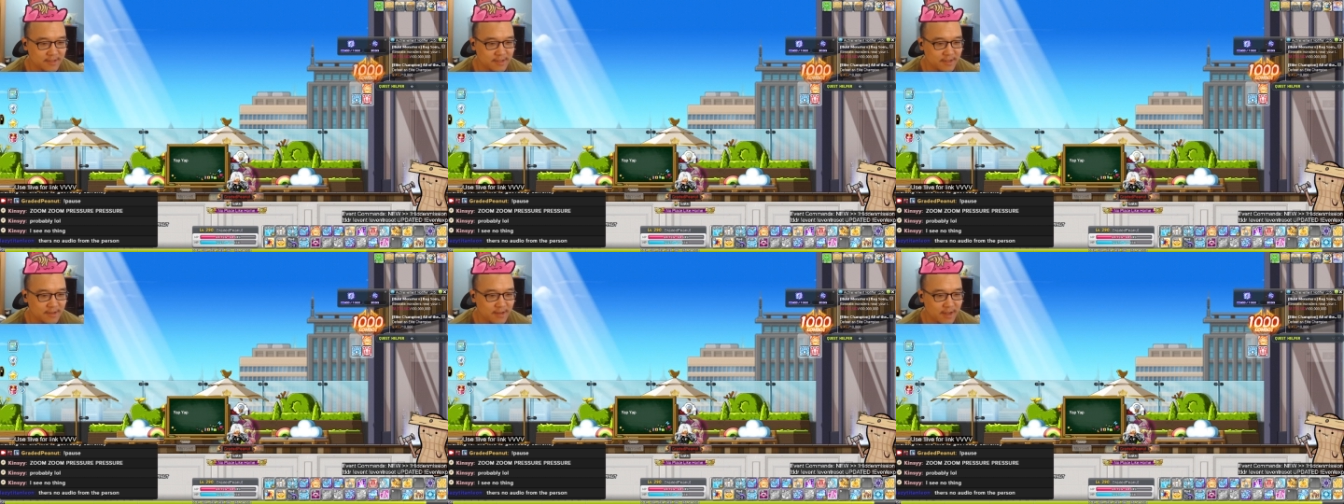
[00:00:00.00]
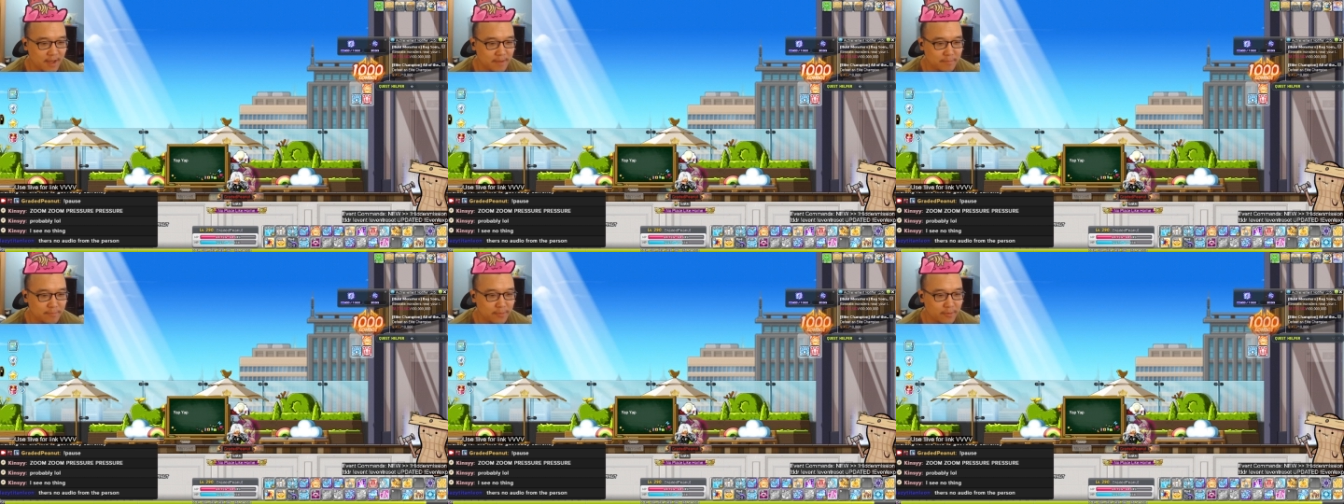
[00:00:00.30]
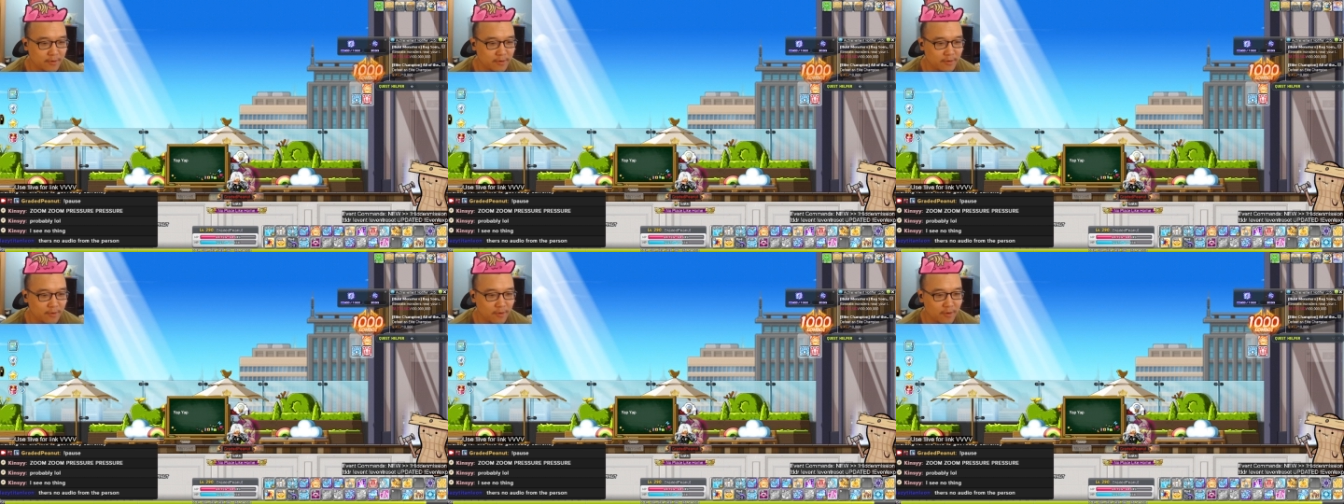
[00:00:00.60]
did not
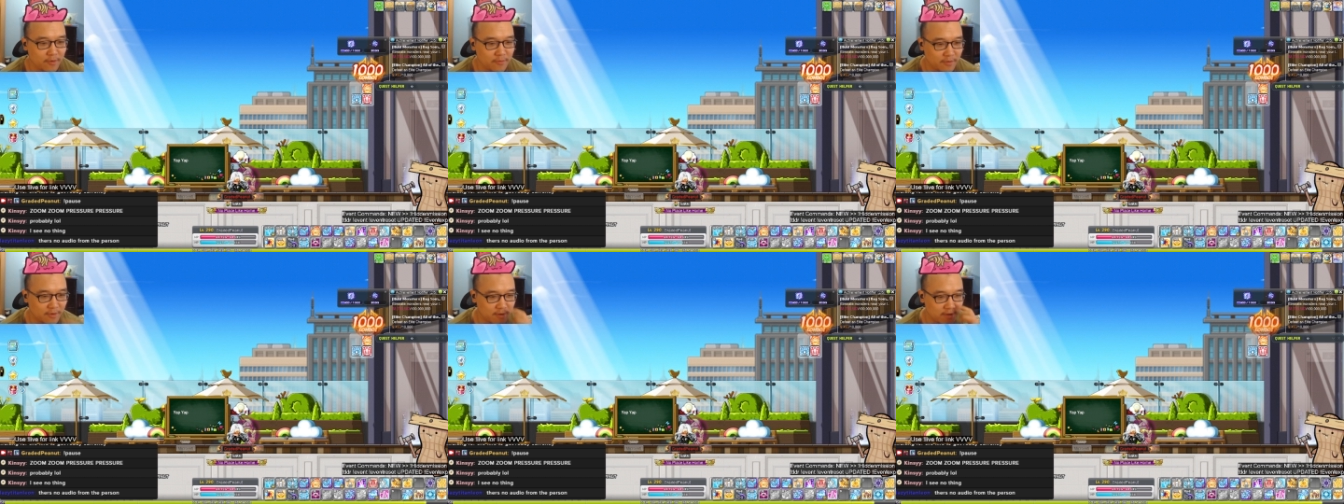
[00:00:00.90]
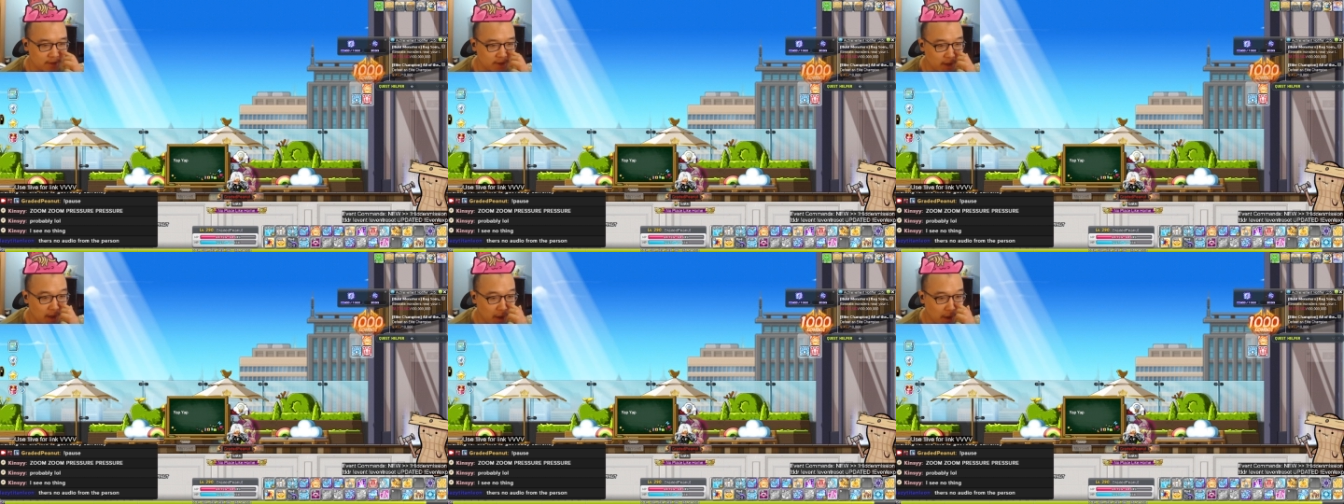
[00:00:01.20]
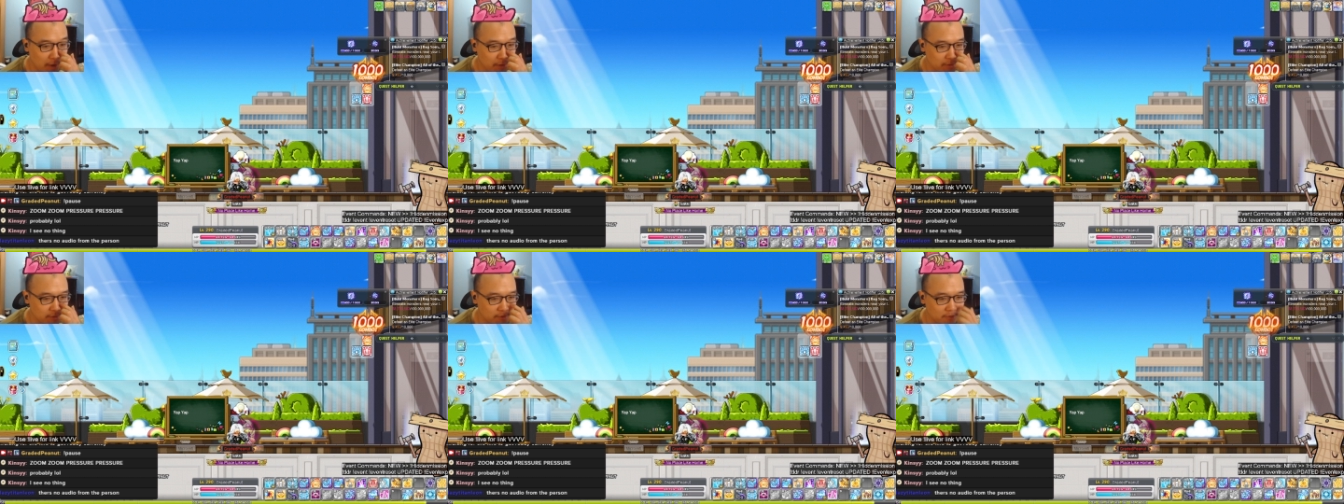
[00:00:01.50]
port over the
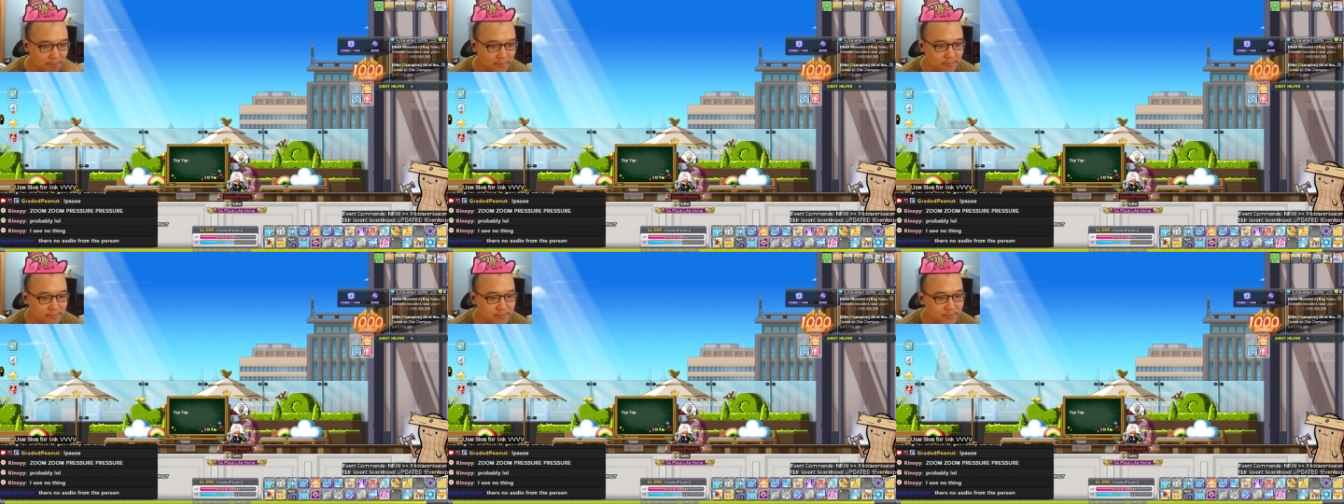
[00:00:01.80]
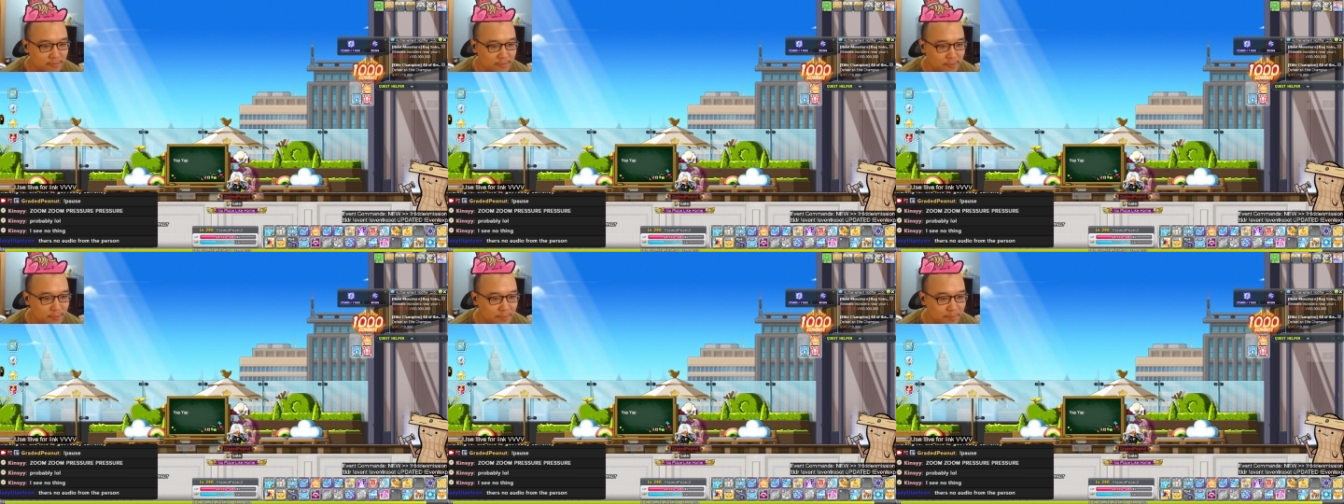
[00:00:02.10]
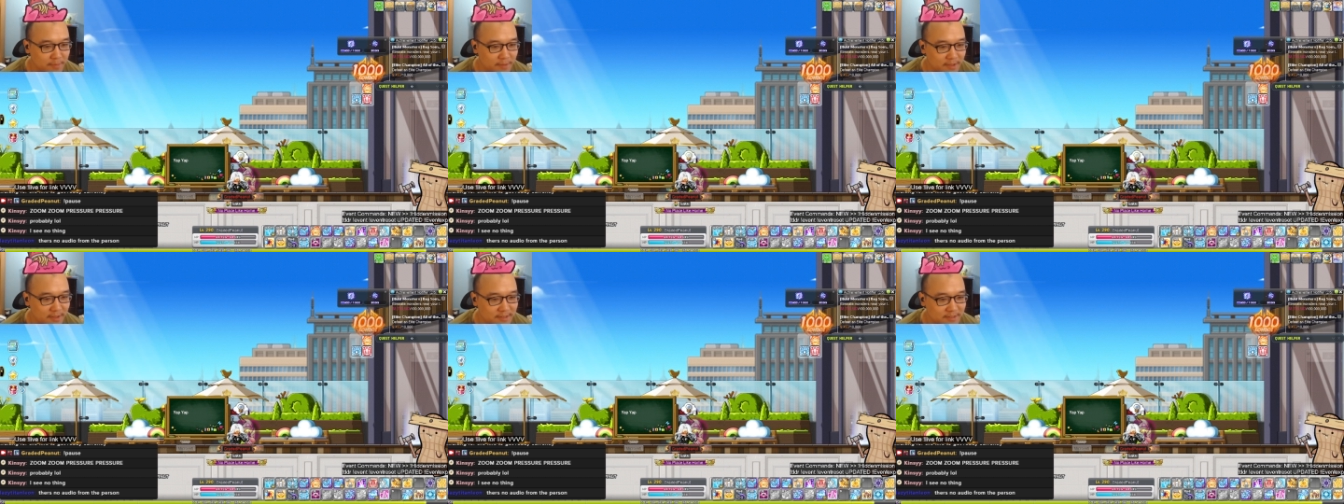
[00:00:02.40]
audio
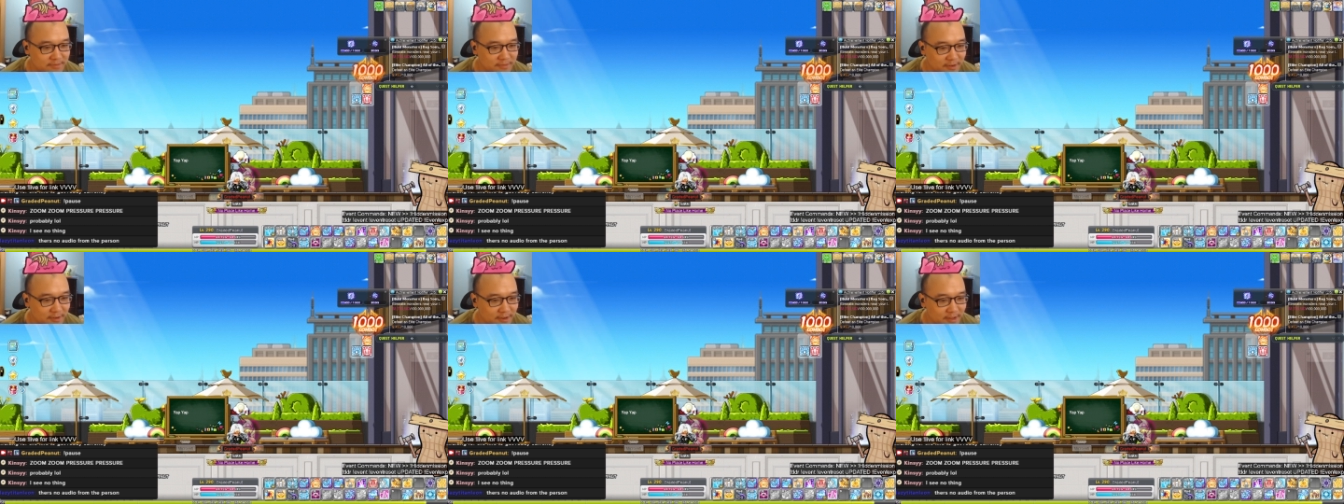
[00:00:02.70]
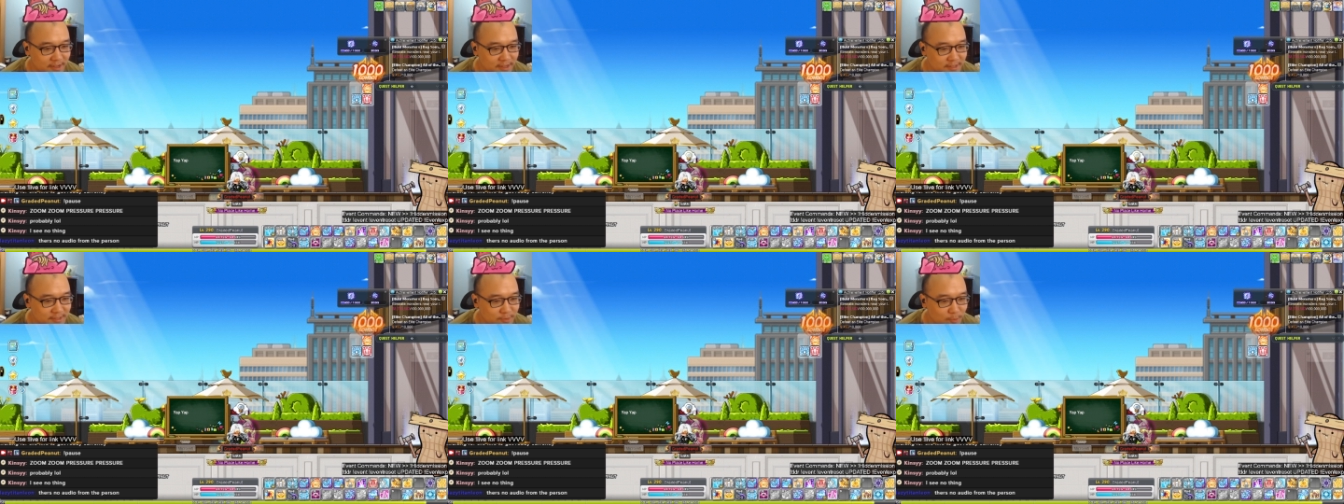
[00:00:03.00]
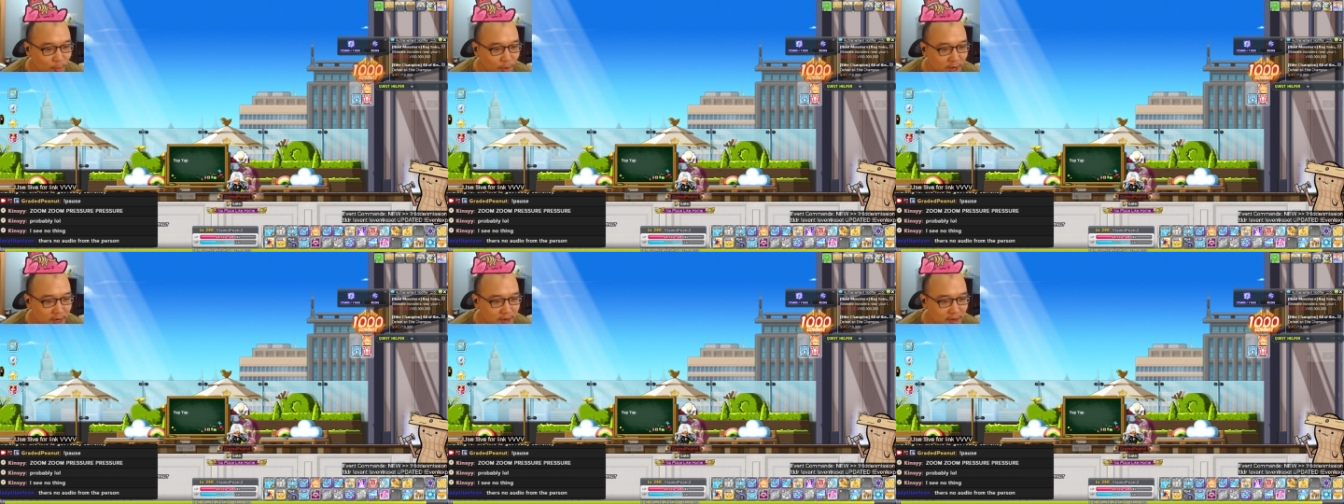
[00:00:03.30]
groupings for this. Where